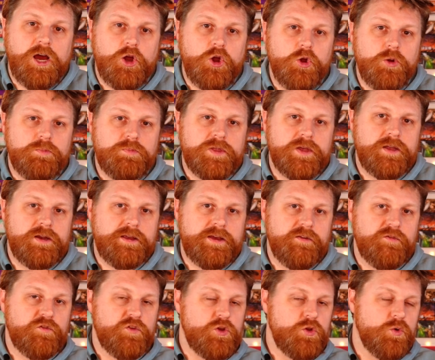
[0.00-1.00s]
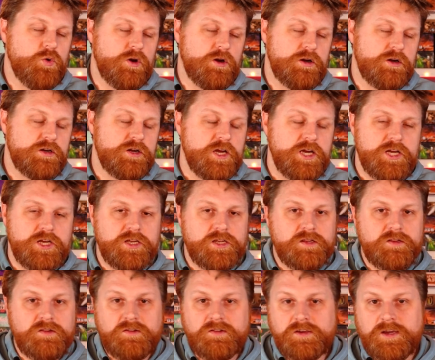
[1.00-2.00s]
hope that if you are
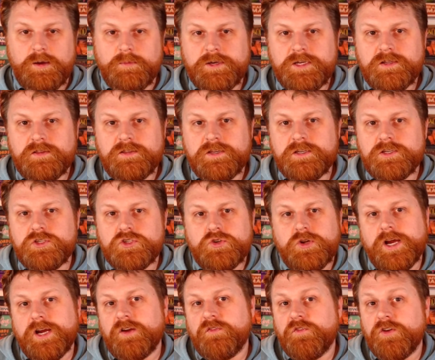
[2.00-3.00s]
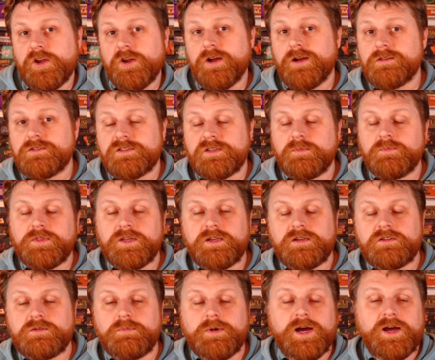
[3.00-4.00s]
coming to this trying to figure out something
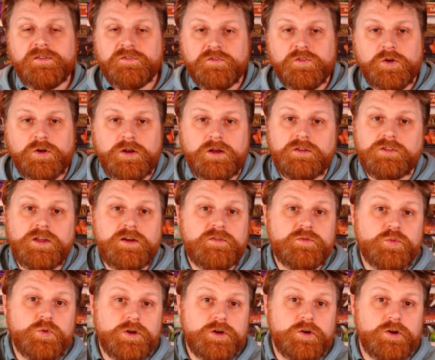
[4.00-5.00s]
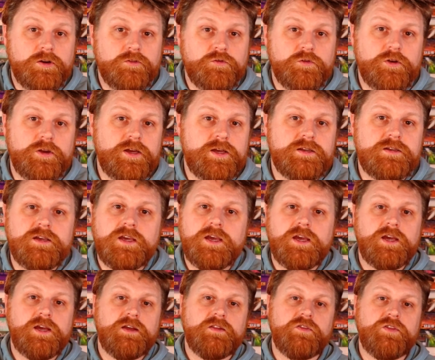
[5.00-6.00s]
to buy for a loved one or a friend,
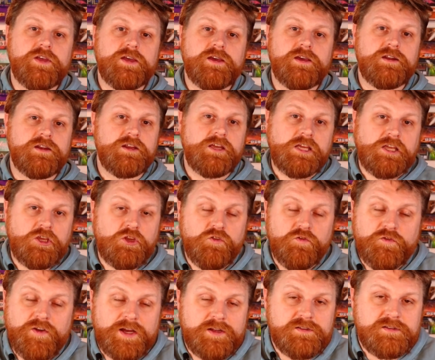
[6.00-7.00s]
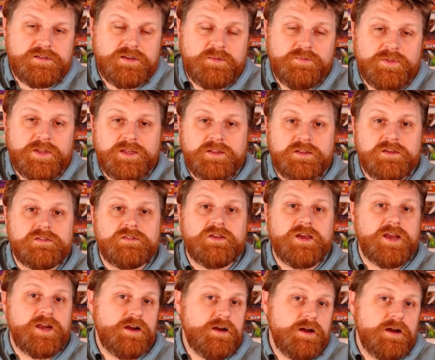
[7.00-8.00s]
then you found something that's
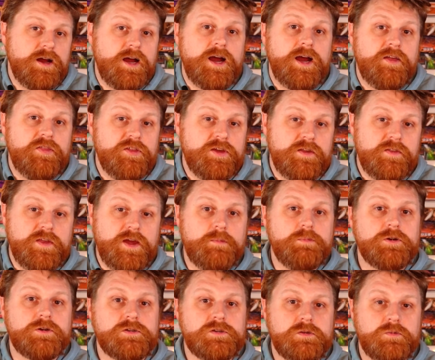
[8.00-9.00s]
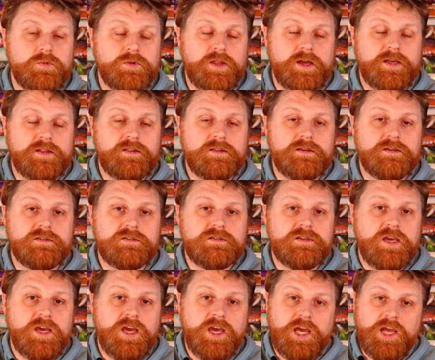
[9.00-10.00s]
like, oh, I think that person will like this.
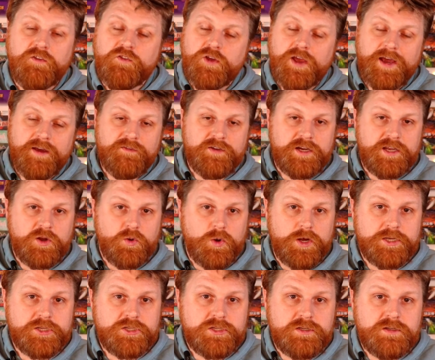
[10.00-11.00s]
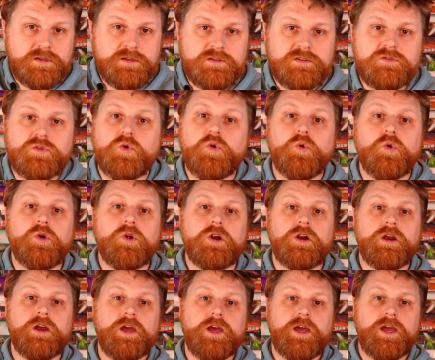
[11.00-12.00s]
If you have any questions
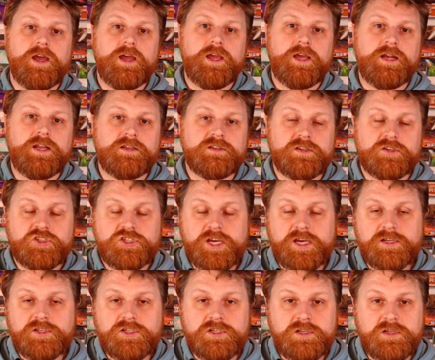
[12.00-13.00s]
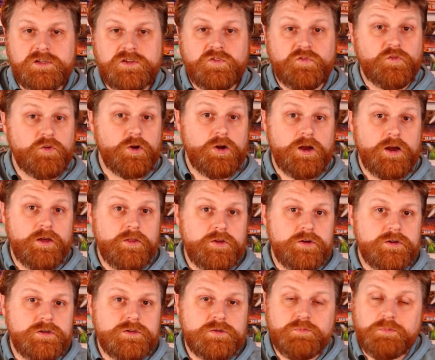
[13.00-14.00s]
or any suggestions for
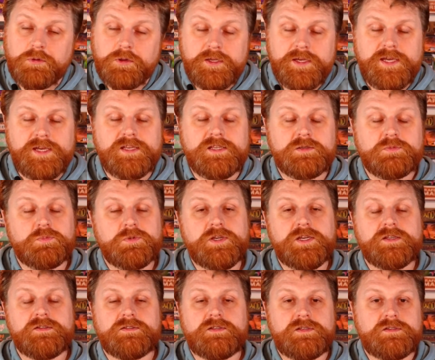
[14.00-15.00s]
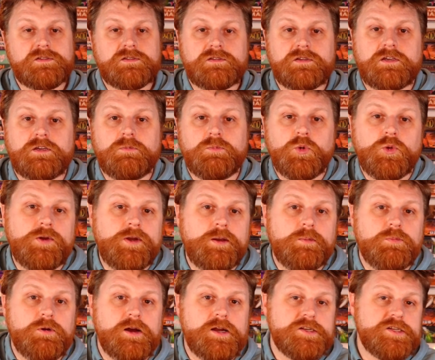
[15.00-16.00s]
others, please, this is a community
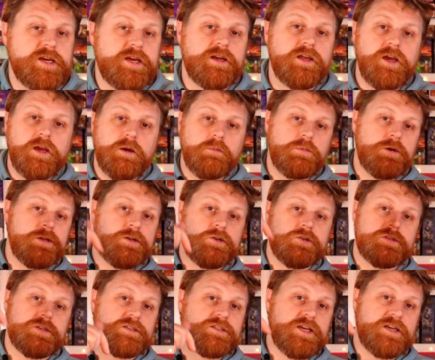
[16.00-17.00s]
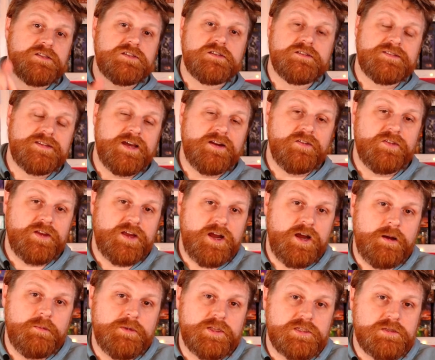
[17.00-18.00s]
project. Put your suggestions down in the
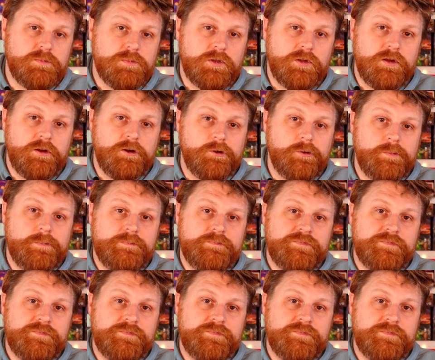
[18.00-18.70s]
comments below.